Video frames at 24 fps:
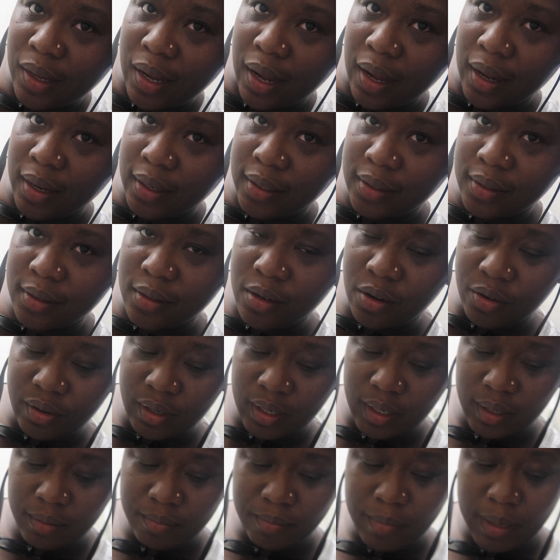guys
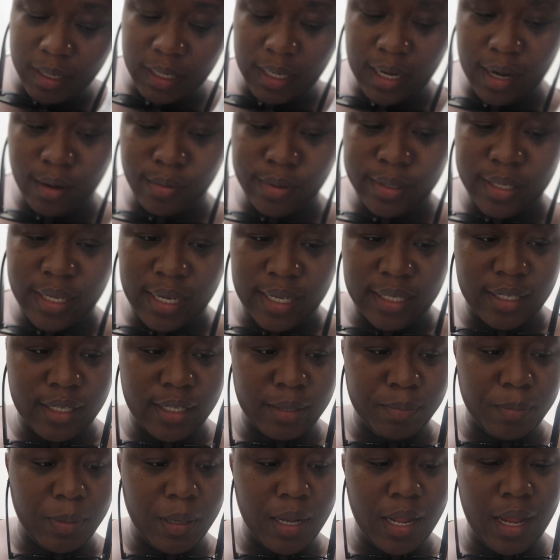sorry many hours later
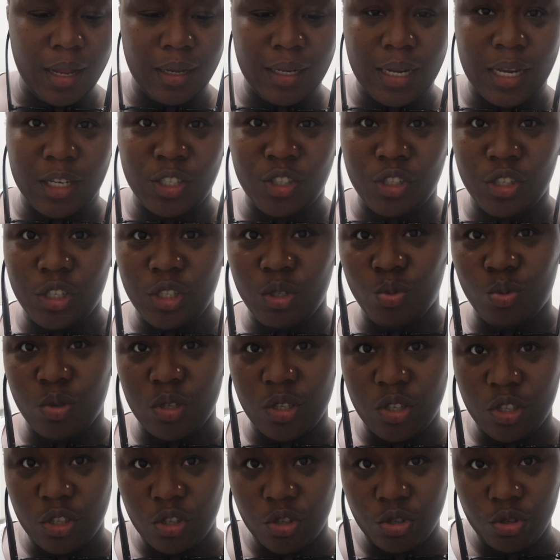the plan actually
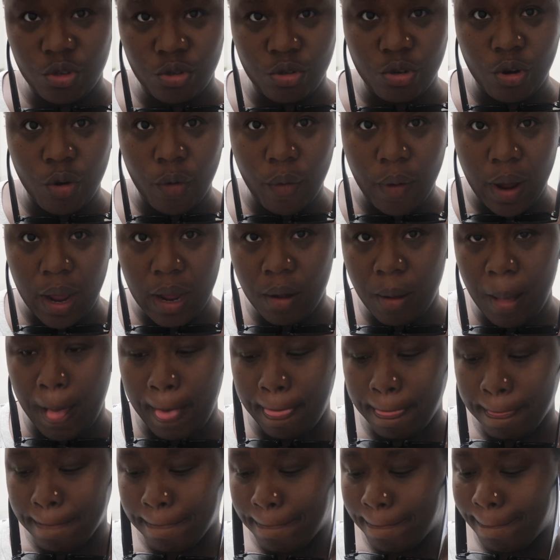was to go out
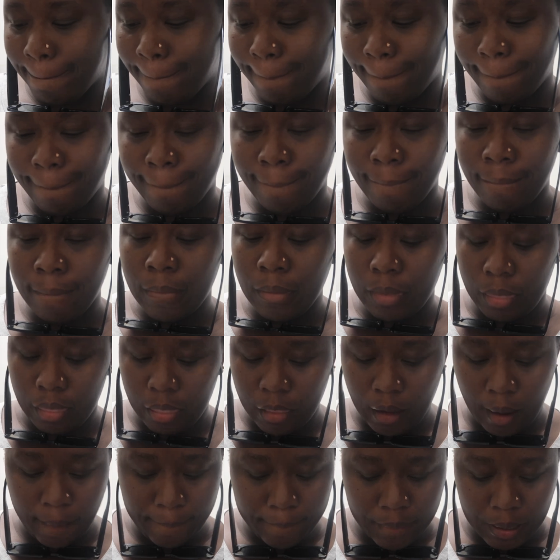
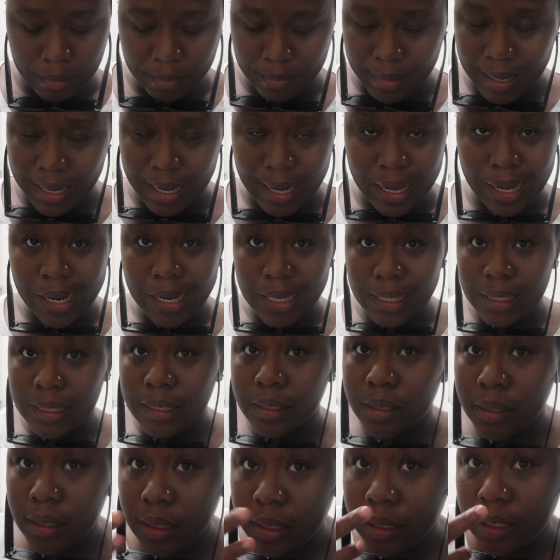but my
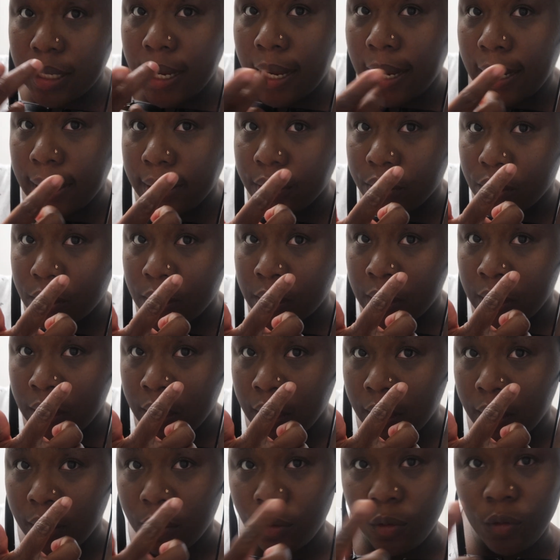eyes this eyes
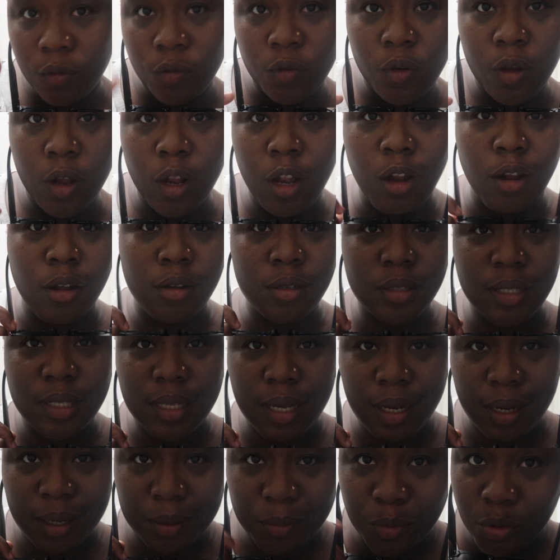for a long
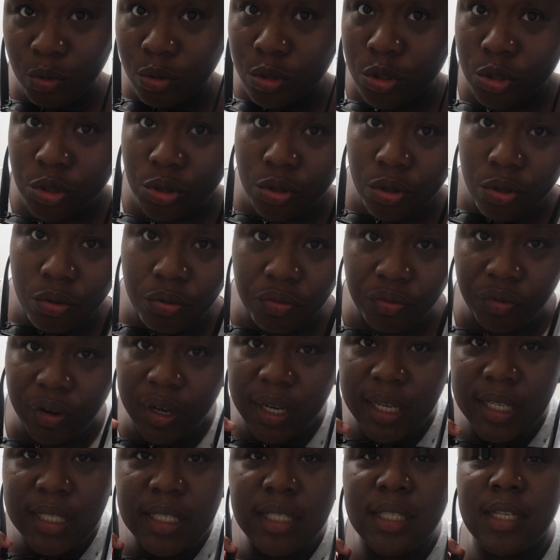time it was so
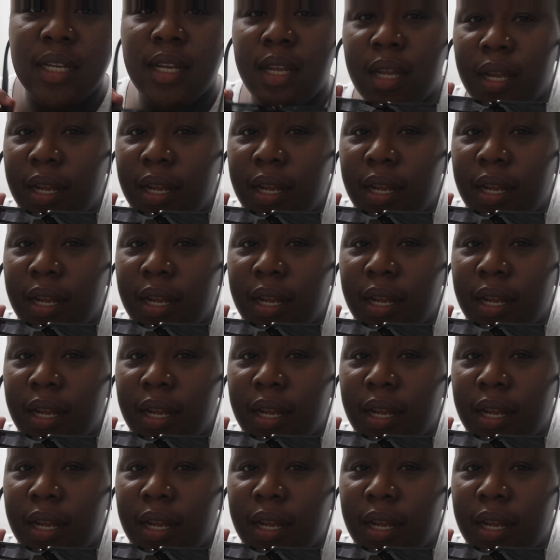red so